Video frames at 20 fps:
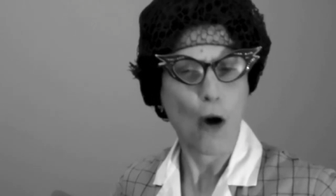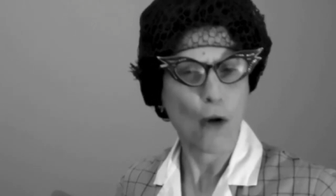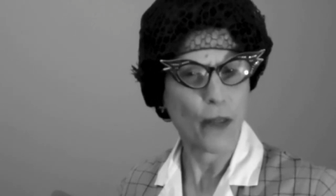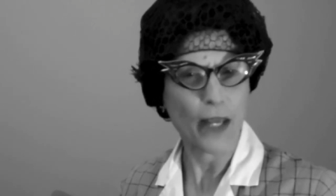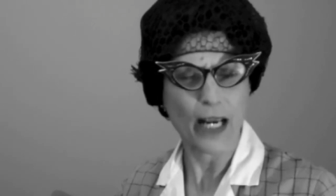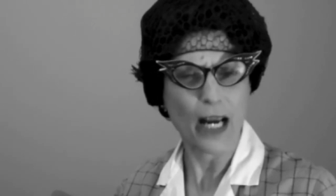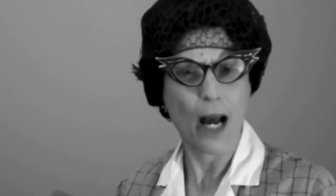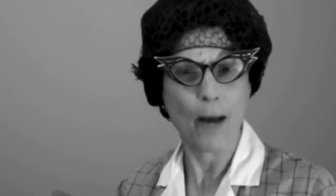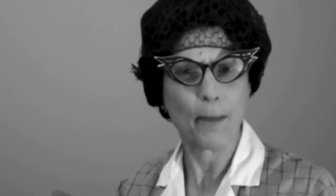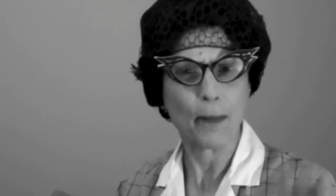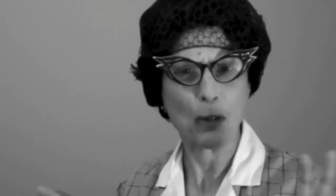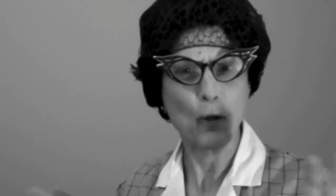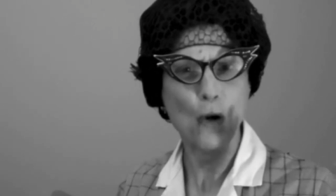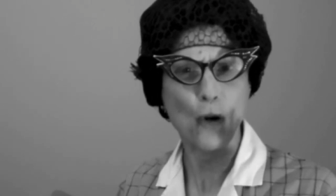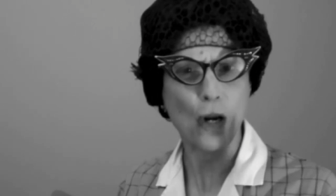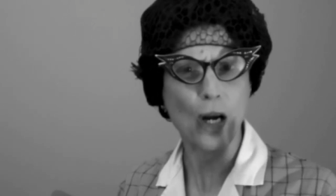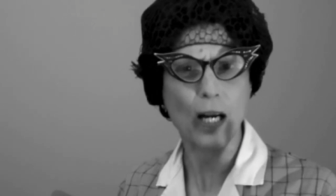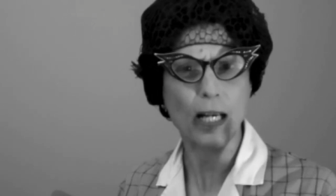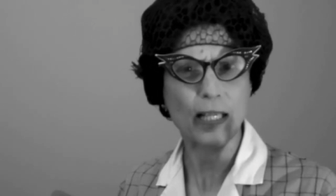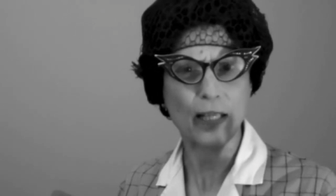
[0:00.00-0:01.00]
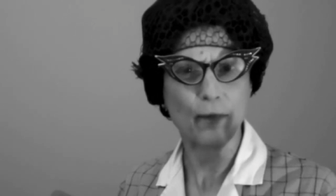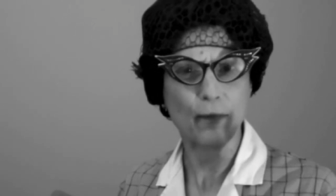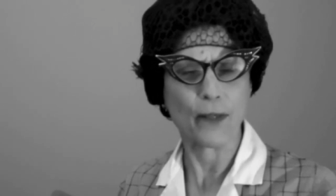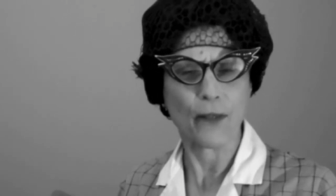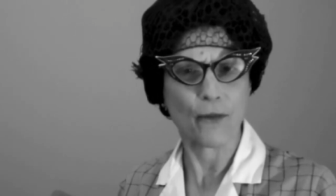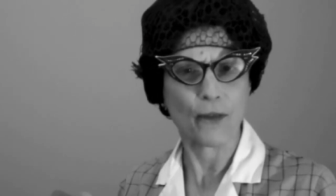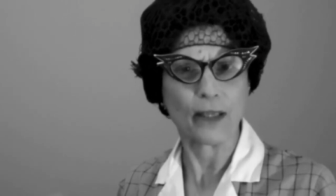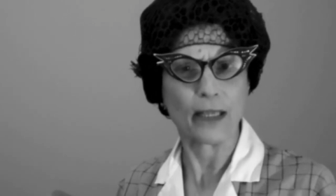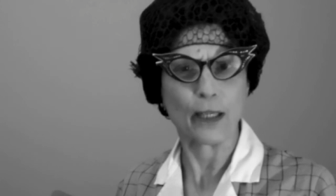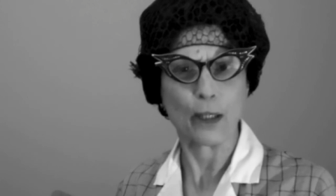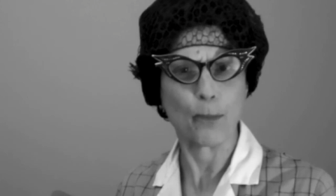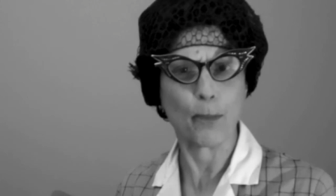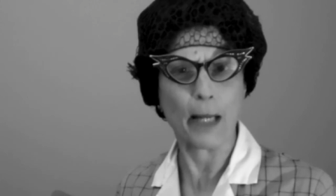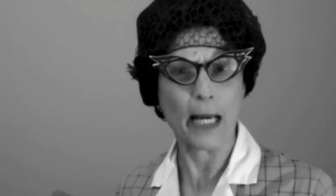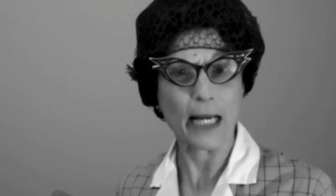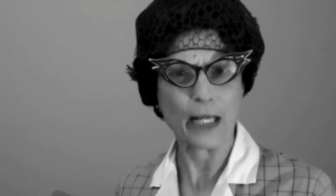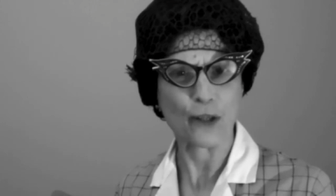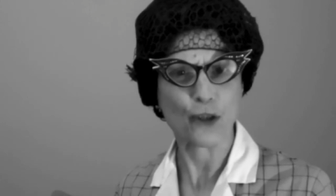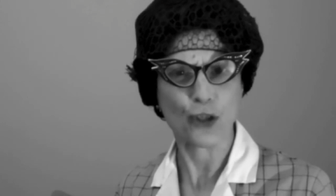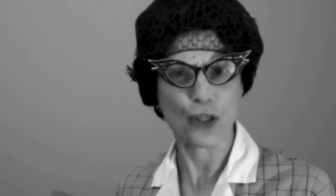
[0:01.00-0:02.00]
Oh, they come in all kinds of different little
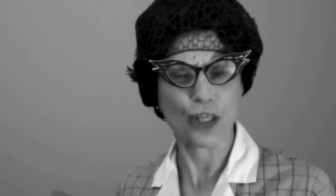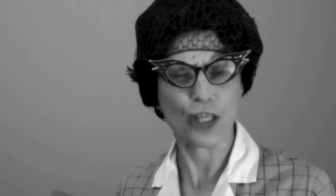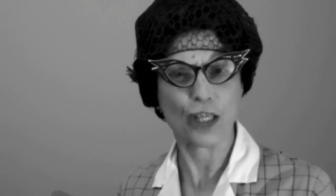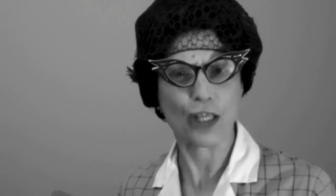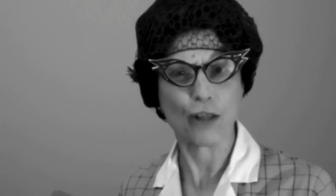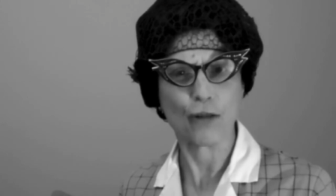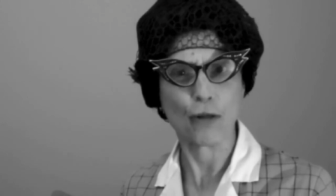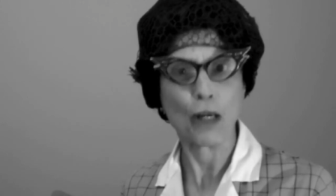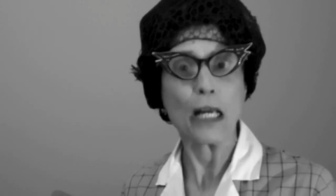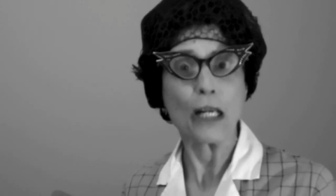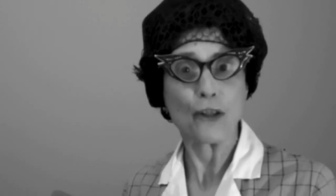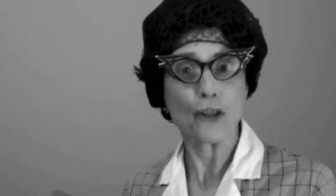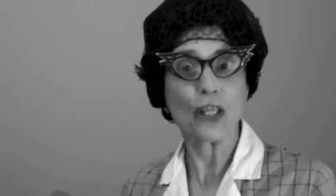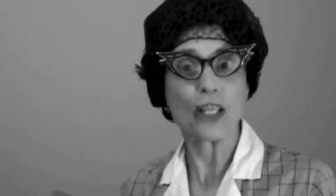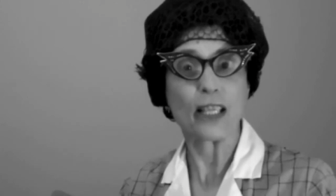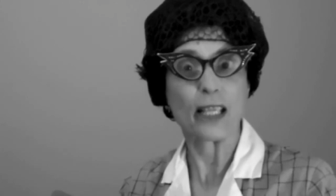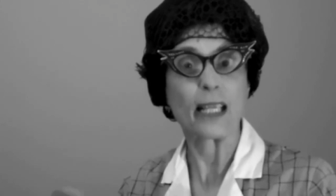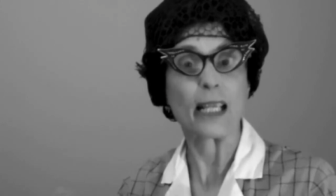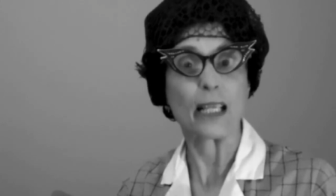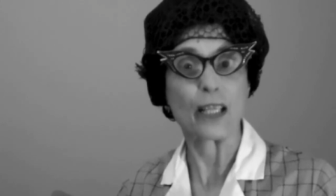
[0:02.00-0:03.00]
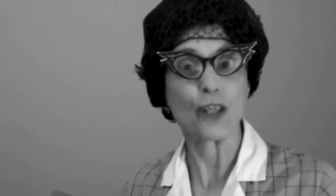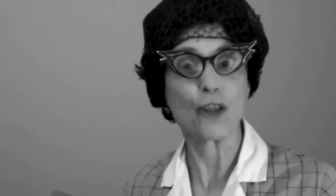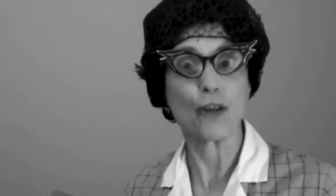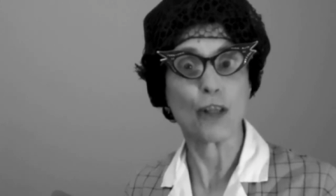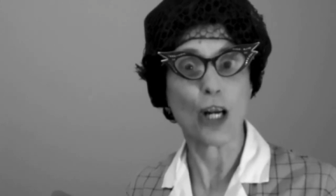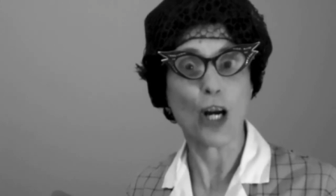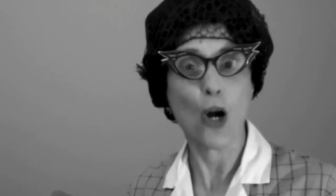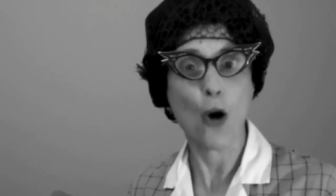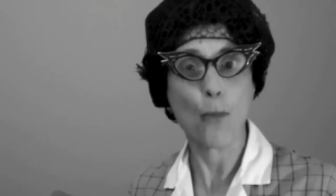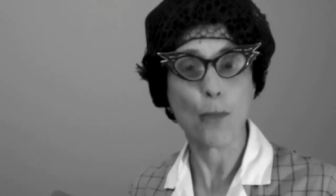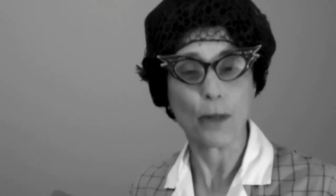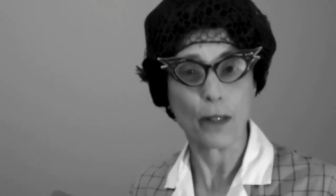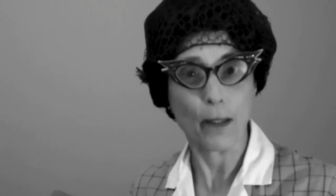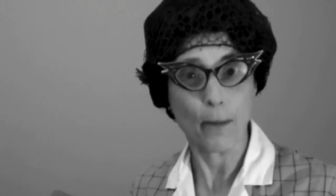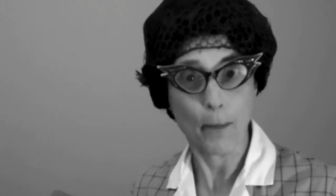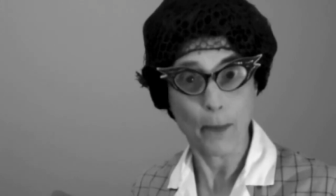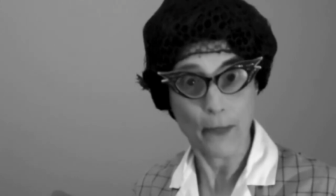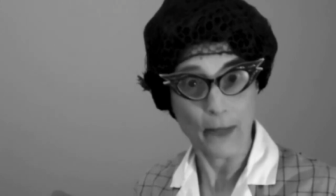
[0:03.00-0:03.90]
packages, too, just to get you to open them.